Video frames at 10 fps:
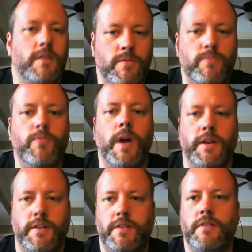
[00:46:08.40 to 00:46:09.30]

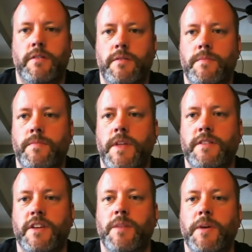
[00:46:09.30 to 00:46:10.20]
Right.
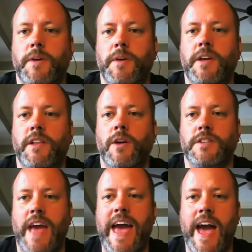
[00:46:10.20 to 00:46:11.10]
It's going to be
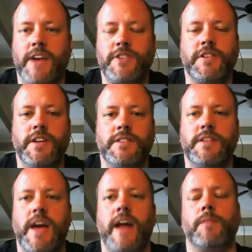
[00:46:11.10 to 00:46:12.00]
close. Like to actually
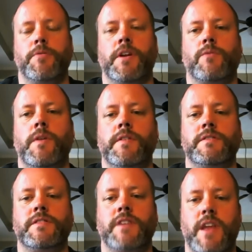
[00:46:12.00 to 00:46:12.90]
exactly predict when
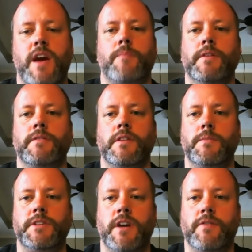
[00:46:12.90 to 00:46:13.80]
this is going to happen is going to
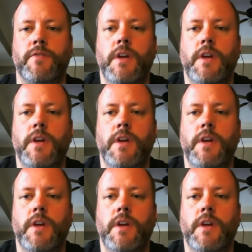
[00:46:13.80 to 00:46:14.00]
be tough.